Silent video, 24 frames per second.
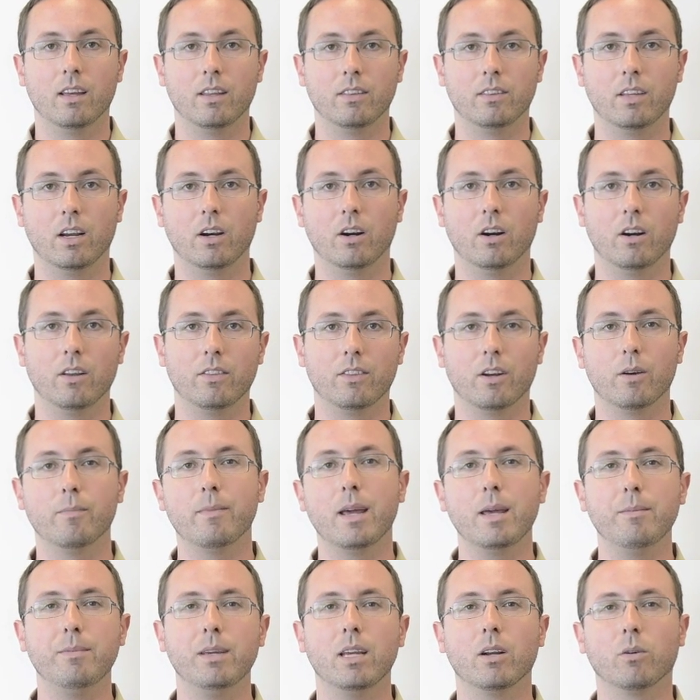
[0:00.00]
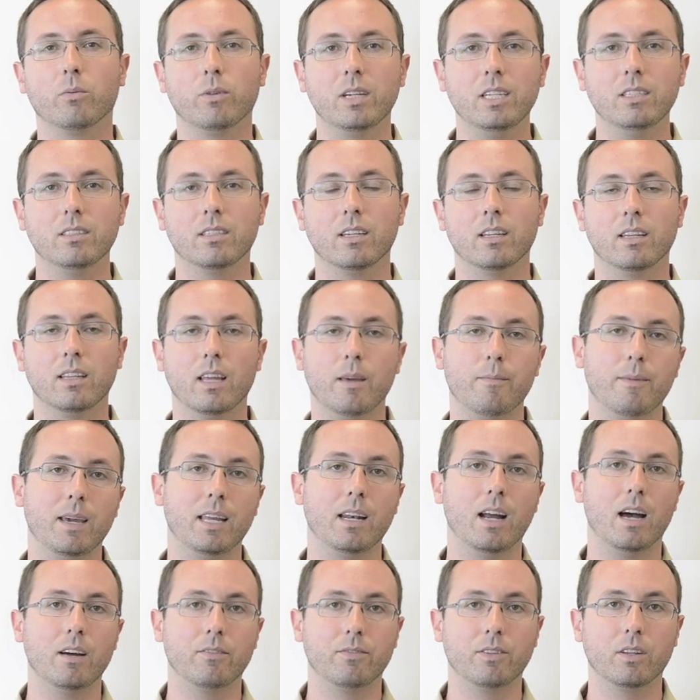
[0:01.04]
there may be a reason they may
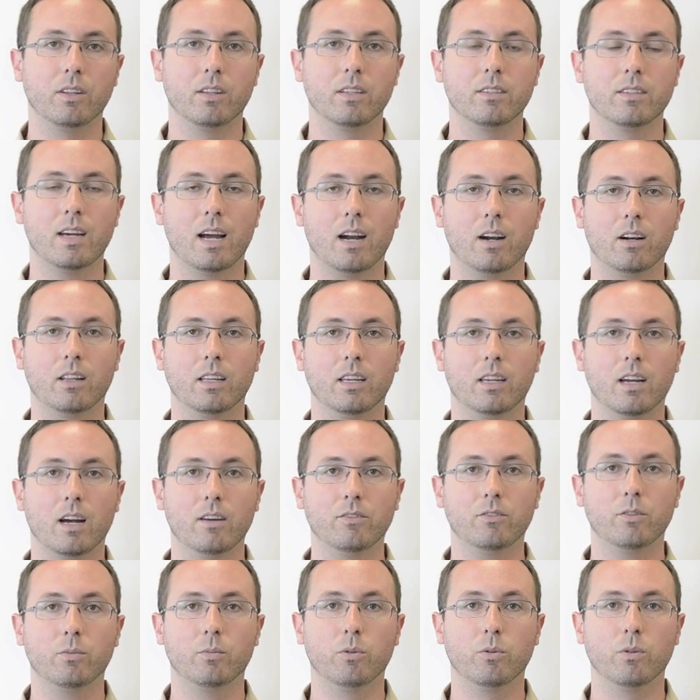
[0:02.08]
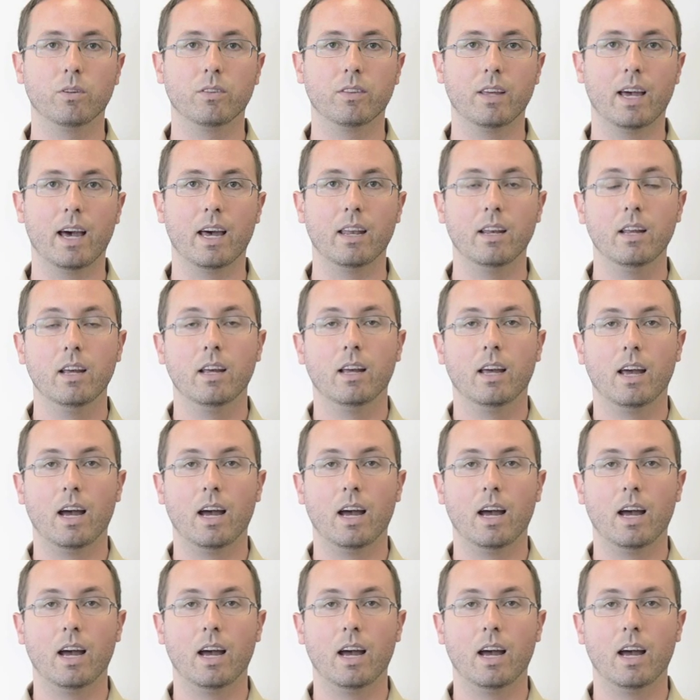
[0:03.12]
not feel entirely comfortable with that.